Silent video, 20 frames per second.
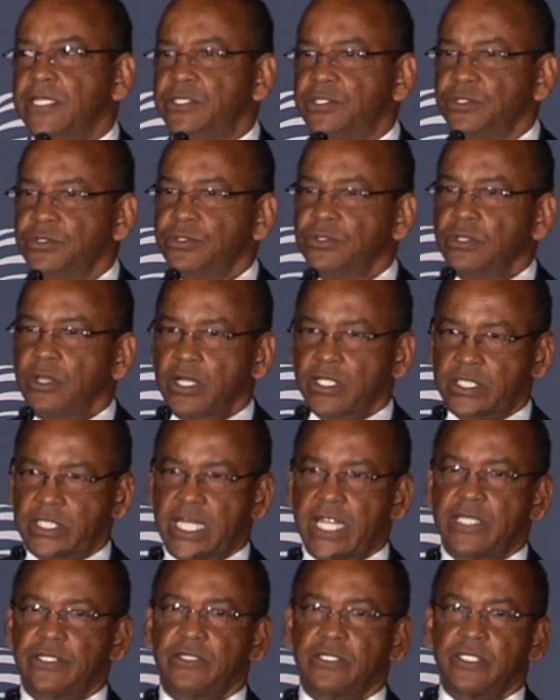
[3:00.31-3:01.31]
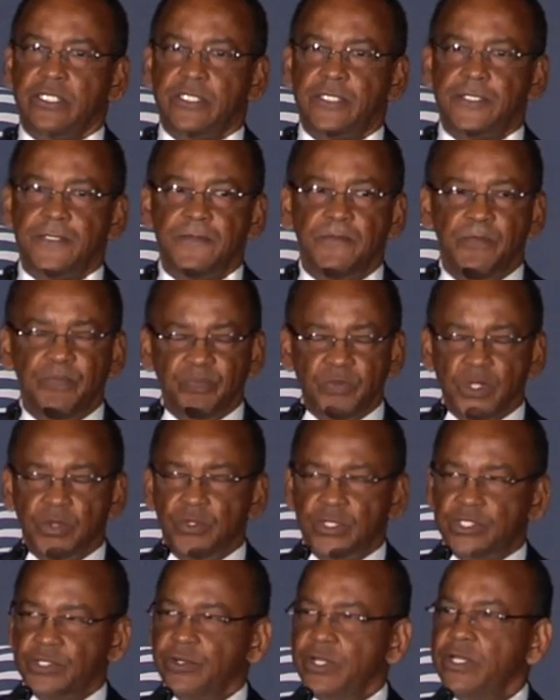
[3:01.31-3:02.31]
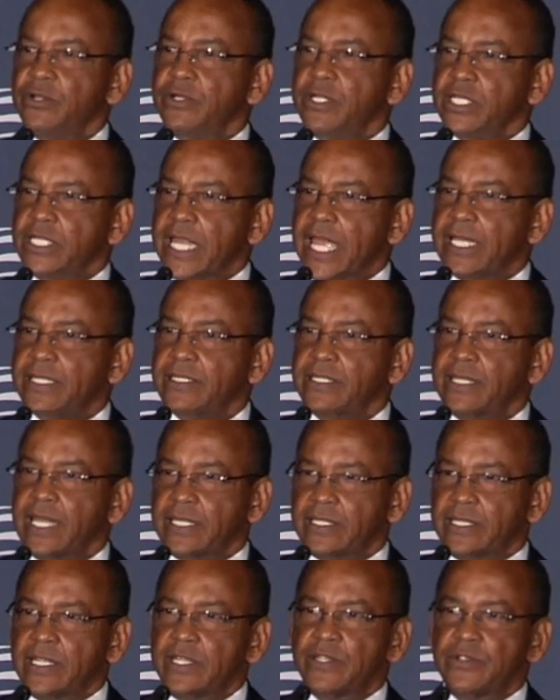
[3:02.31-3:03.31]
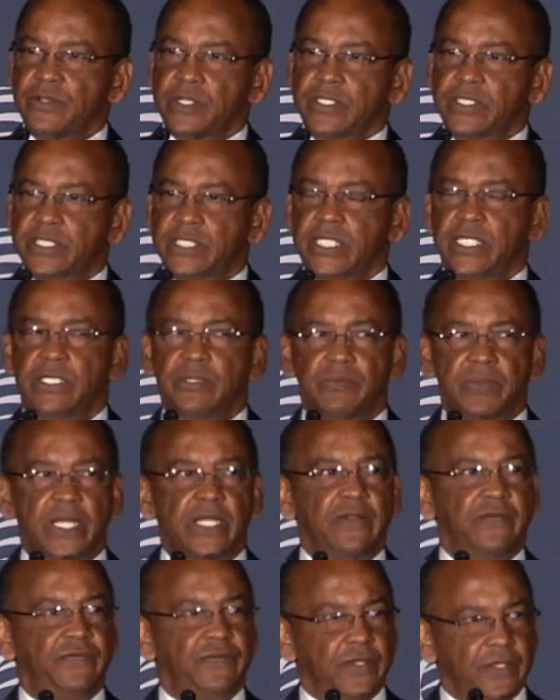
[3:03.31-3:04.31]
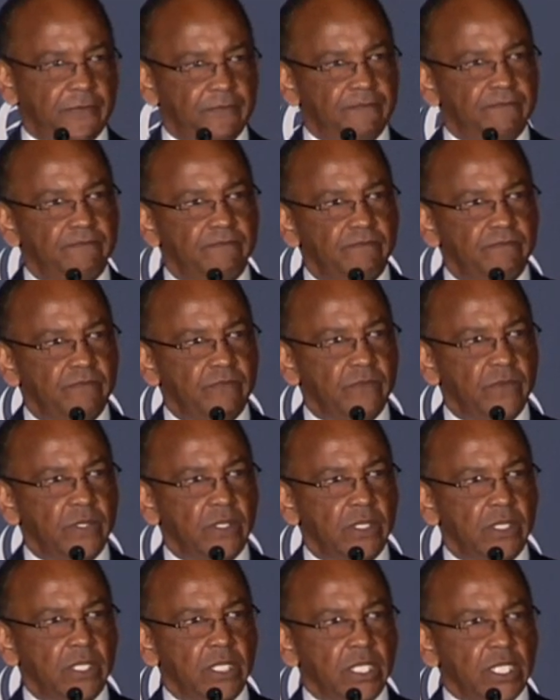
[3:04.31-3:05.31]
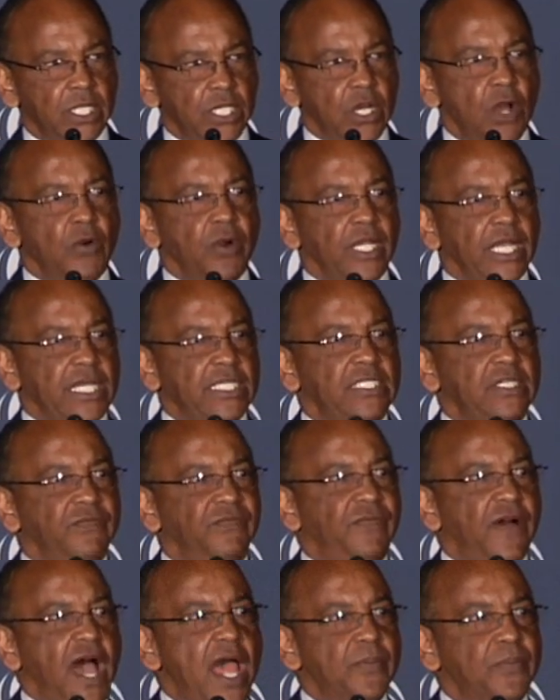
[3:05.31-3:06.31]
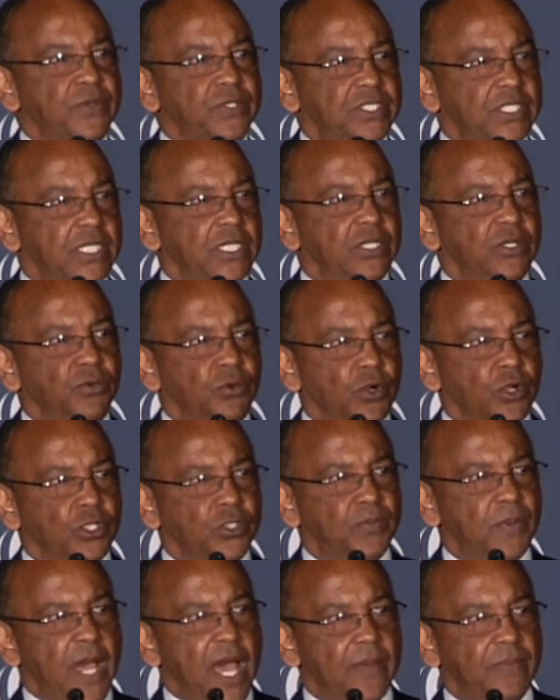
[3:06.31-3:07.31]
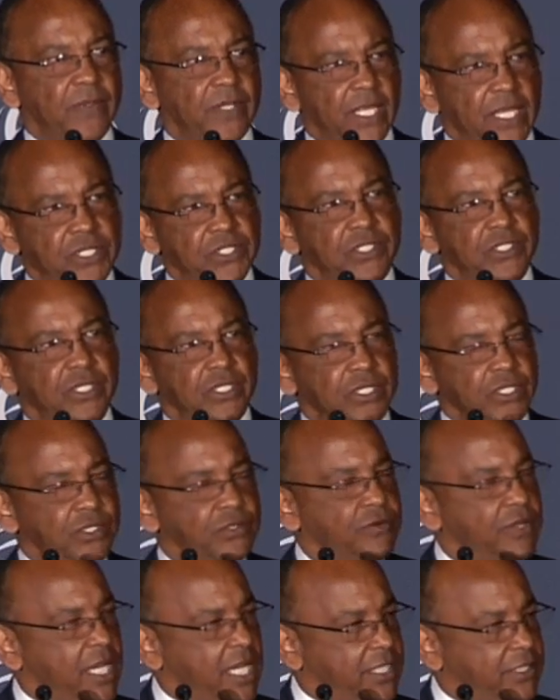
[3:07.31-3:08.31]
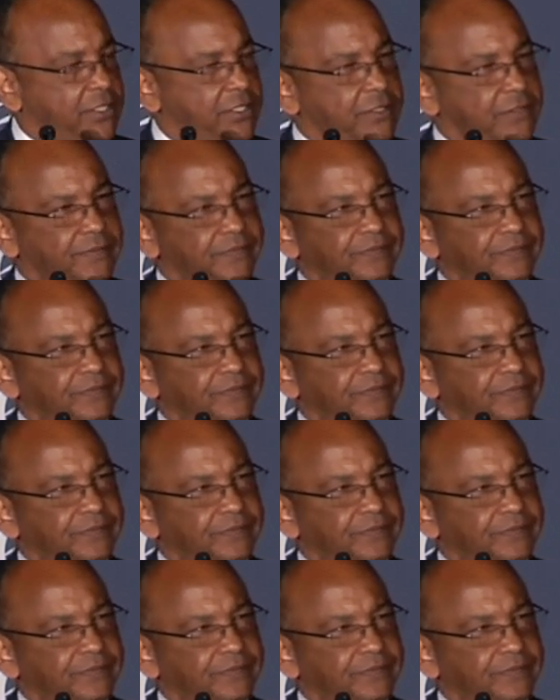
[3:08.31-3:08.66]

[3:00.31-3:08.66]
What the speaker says: and to Los Angeles, which are interconnected, I think you can see the benefit. You know, with less than 5% of the world's population in the U.S.,